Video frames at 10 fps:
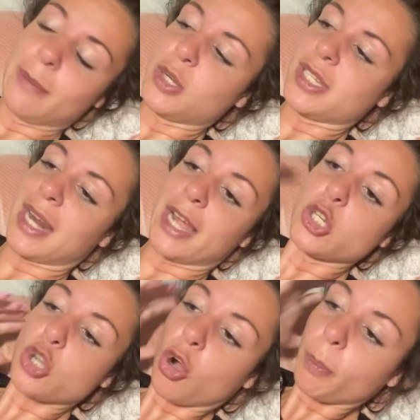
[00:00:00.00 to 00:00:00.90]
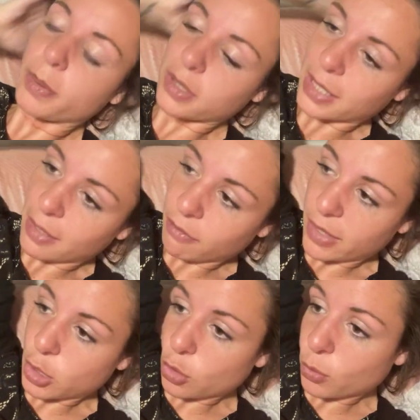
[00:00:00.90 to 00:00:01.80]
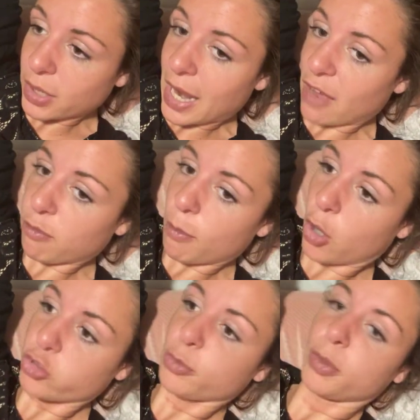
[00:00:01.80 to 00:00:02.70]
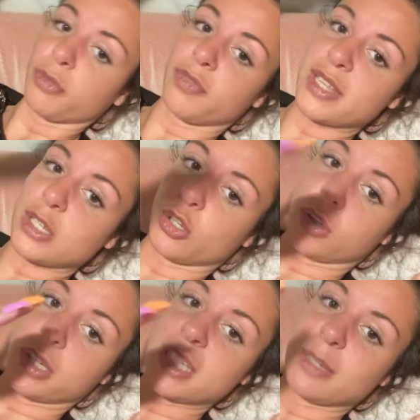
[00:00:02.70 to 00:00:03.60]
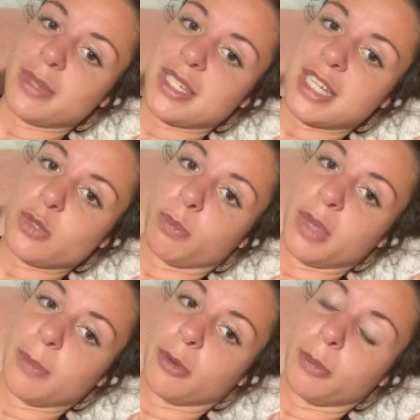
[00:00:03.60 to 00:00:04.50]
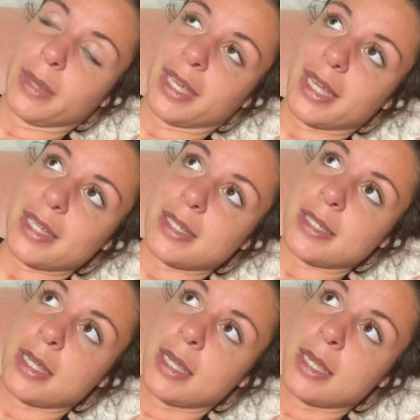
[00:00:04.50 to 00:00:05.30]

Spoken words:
I'm just saying I don't believe that you can have multiple physical intimacies with people because